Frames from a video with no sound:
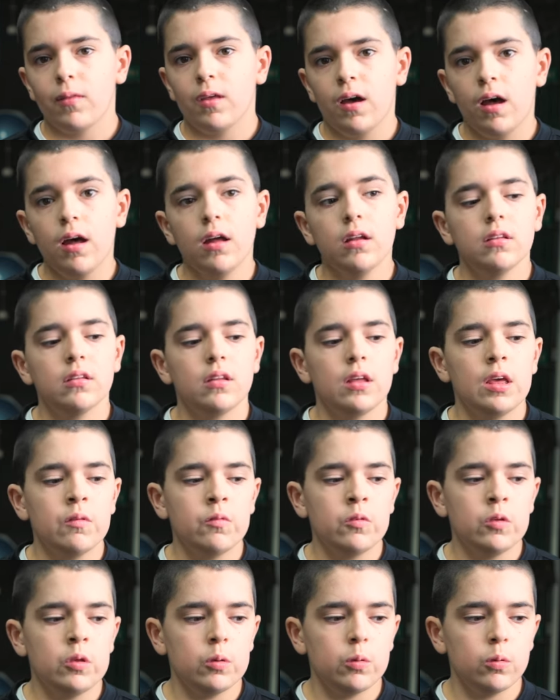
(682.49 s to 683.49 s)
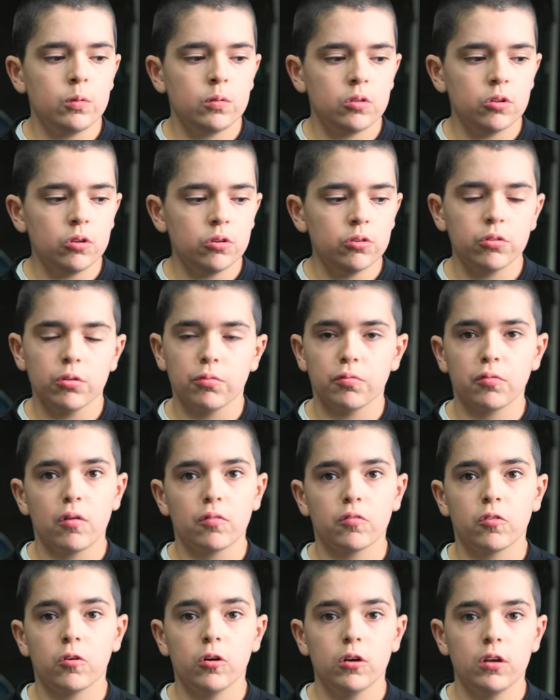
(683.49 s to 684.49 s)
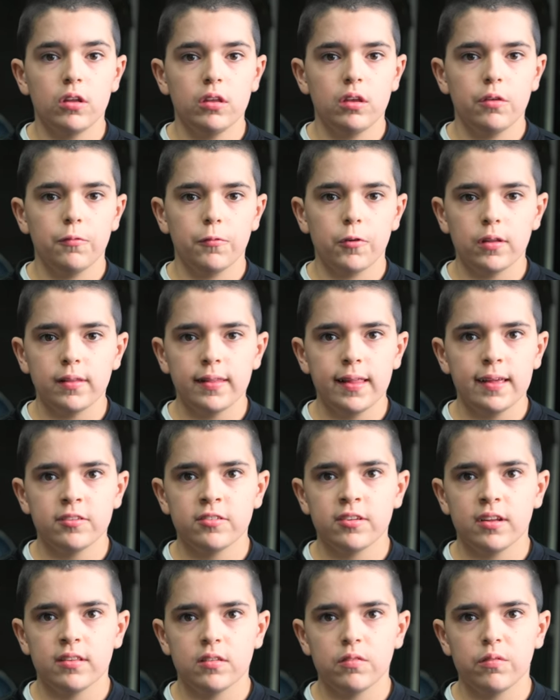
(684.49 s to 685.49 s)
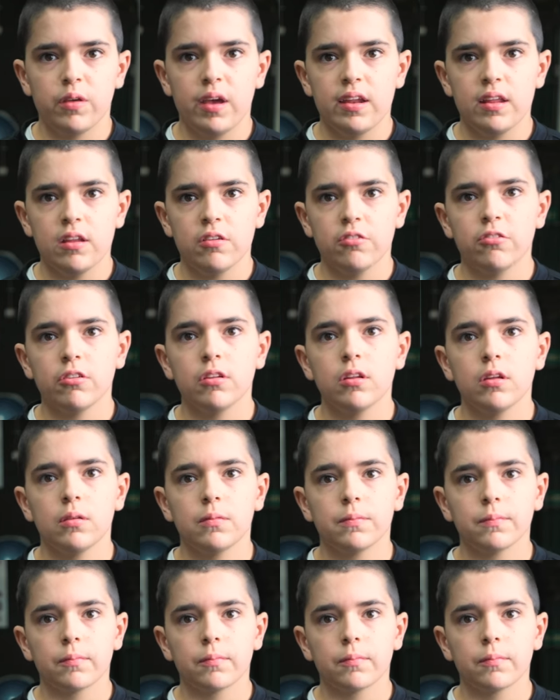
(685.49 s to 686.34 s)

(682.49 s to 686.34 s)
And if you do stuff off court, you've got less chance of getting injured.